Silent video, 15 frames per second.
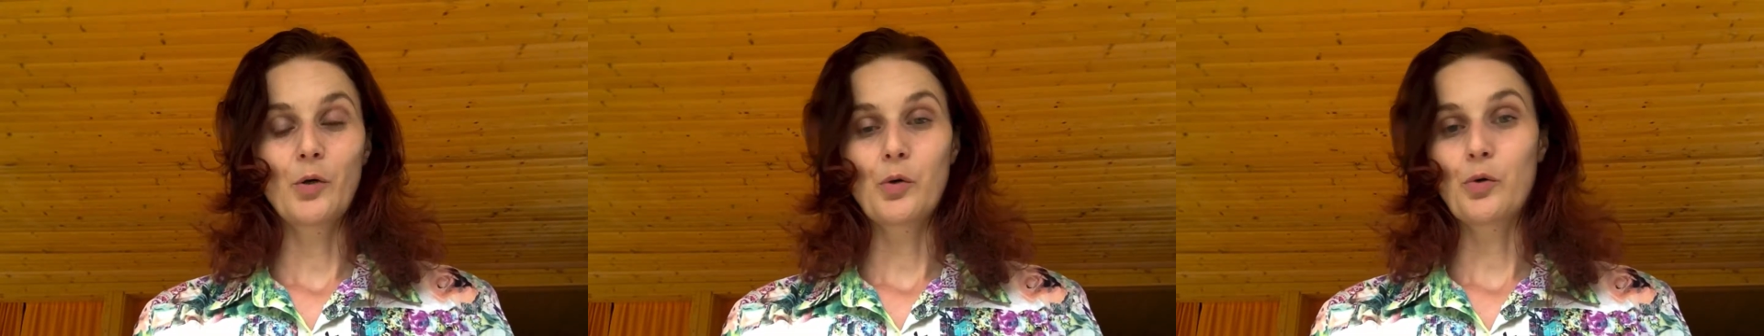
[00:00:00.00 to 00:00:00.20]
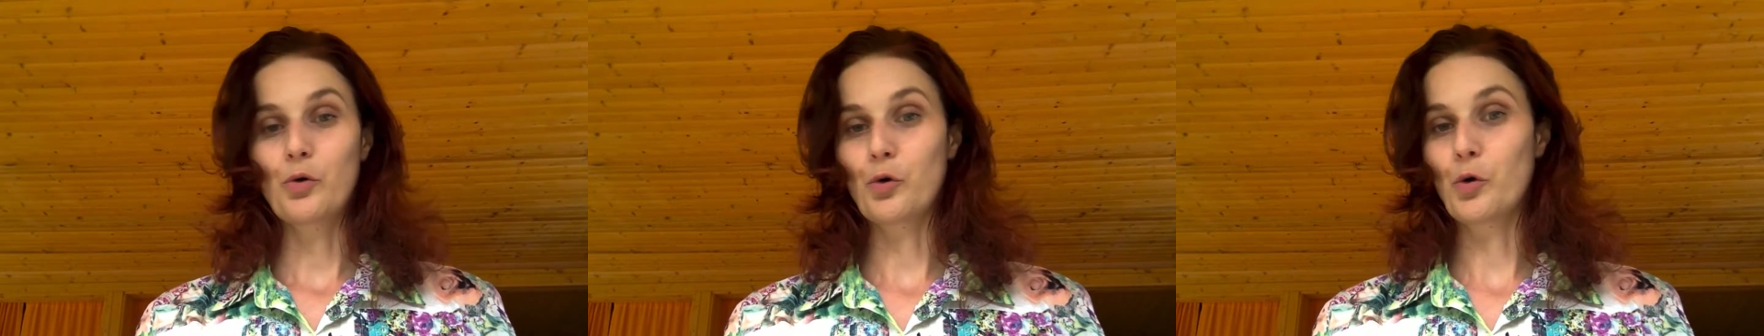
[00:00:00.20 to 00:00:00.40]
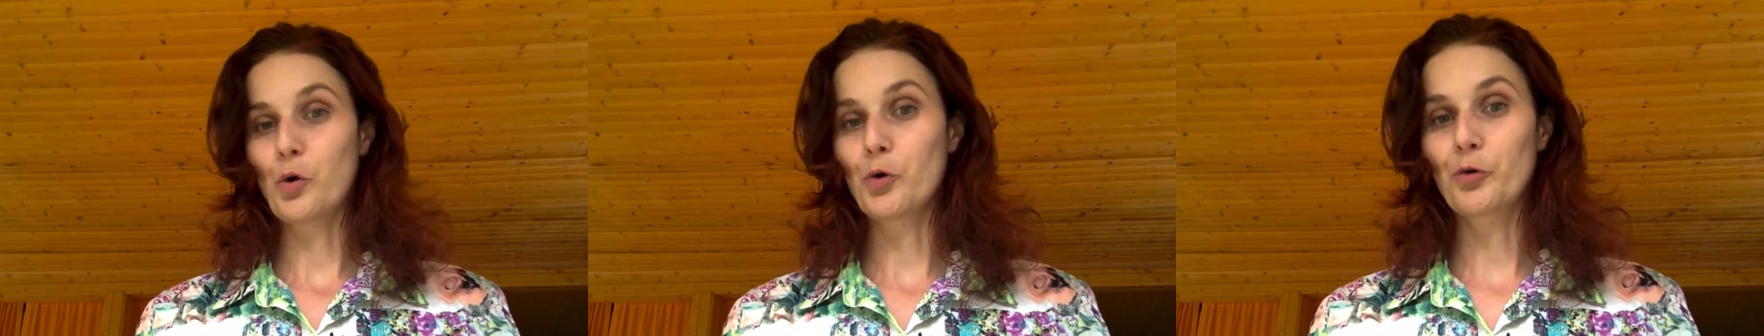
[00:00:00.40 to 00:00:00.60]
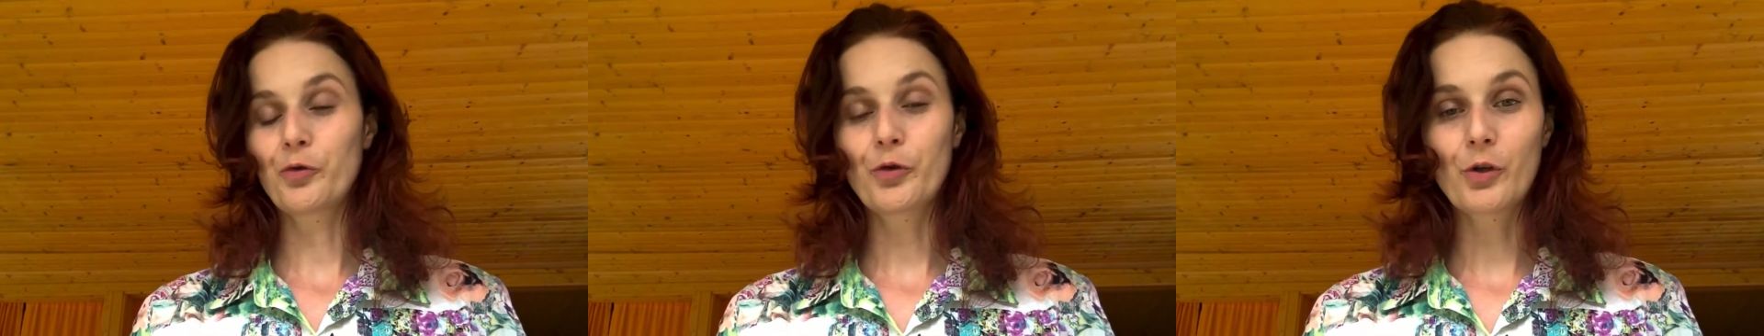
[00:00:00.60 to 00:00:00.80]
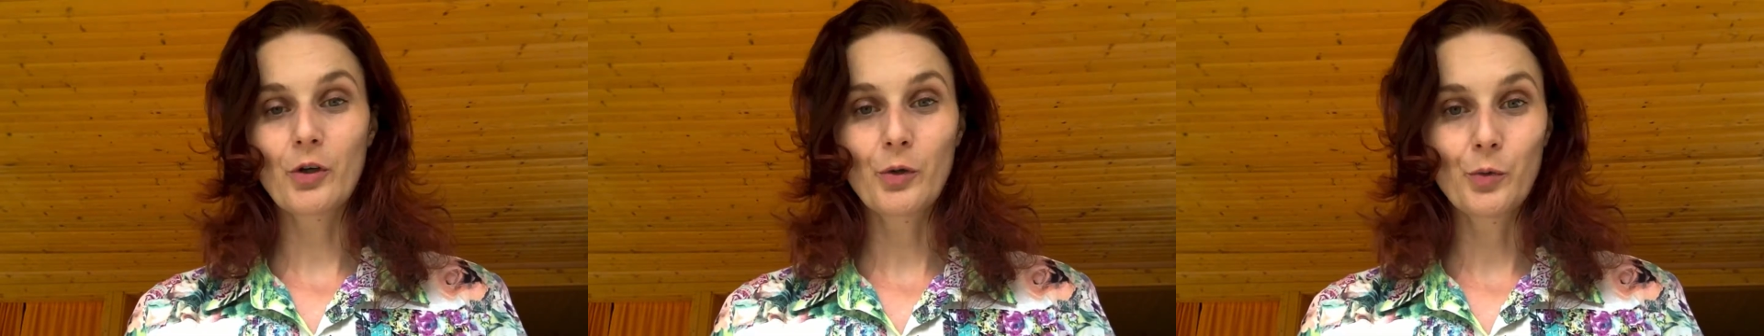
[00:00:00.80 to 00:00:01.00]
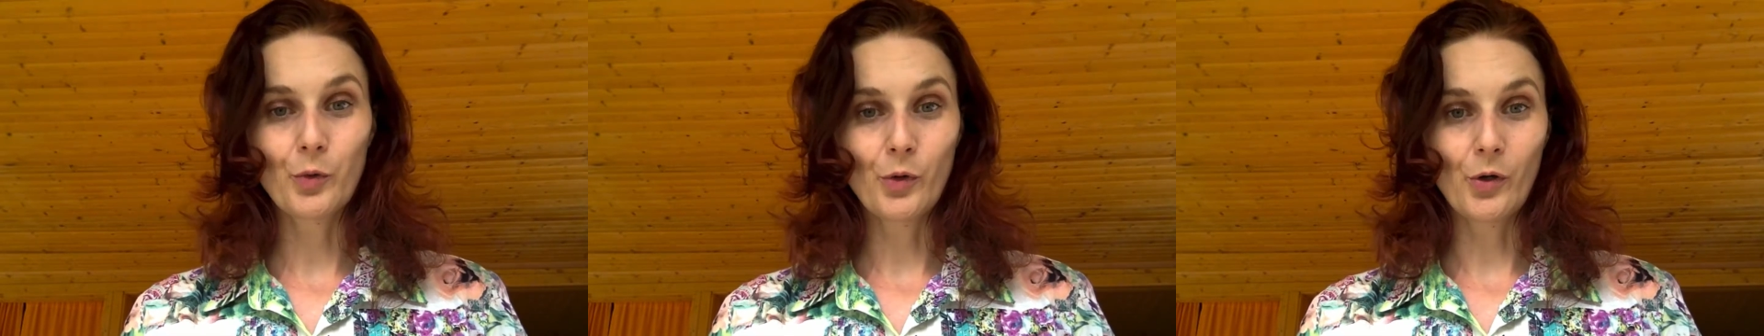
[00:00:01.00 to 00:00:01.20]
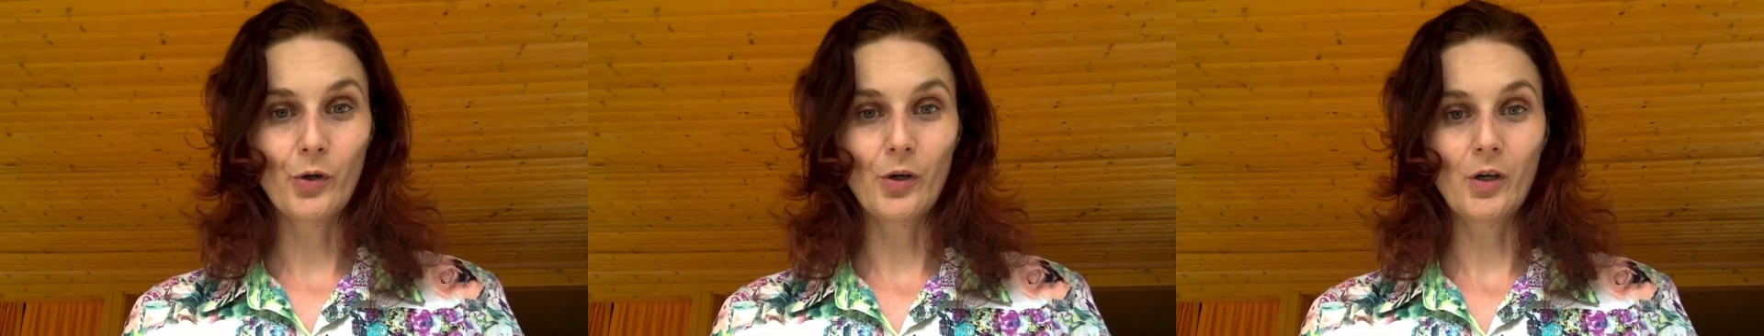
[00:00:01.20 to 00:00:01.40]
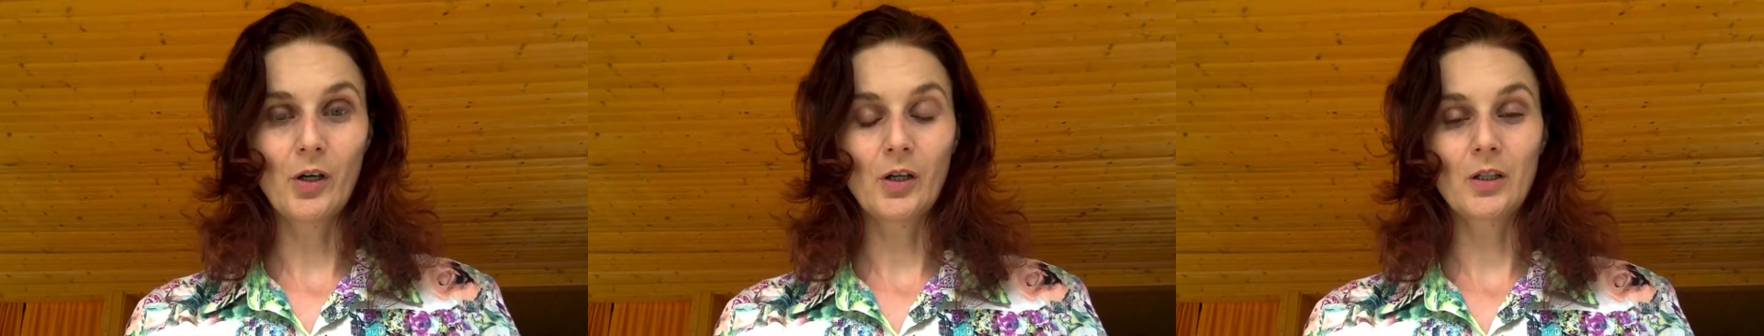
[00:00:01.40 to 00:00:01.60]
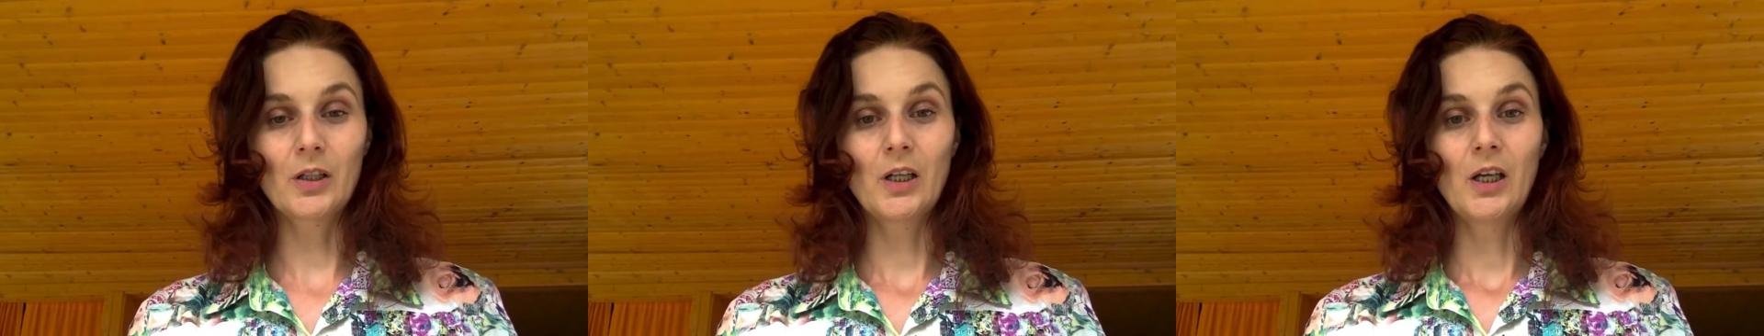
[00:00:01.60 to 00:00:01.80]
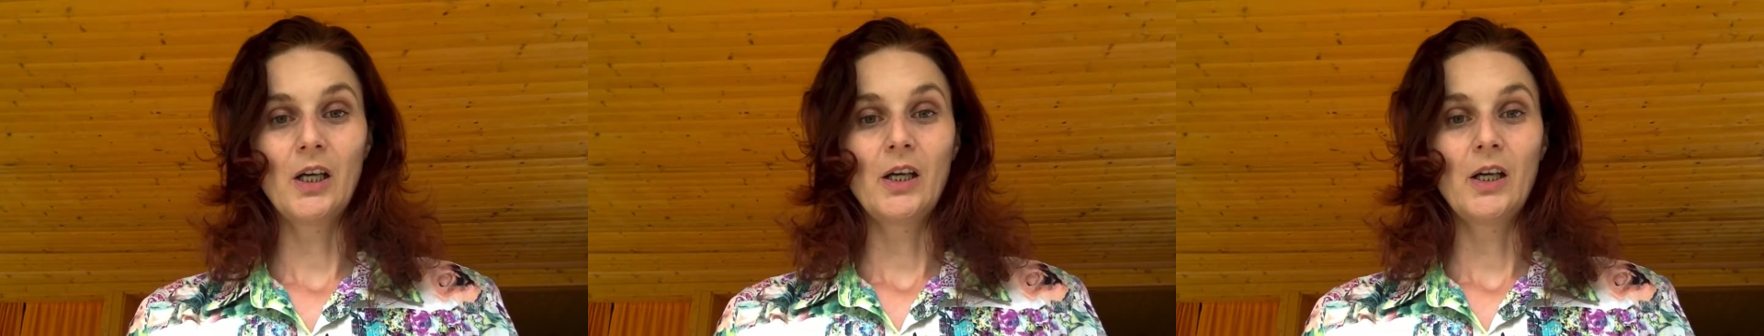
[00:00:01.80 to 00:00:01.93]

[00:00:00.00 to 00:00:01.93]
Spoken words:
or go for a walk.